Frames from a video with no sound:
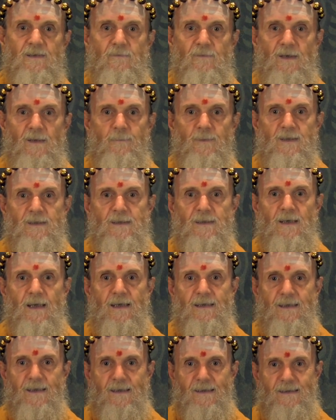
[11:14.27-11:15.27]
of limited
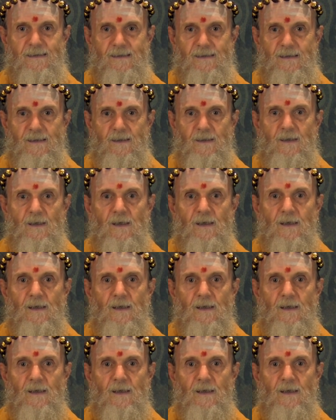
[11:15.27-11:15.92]
identity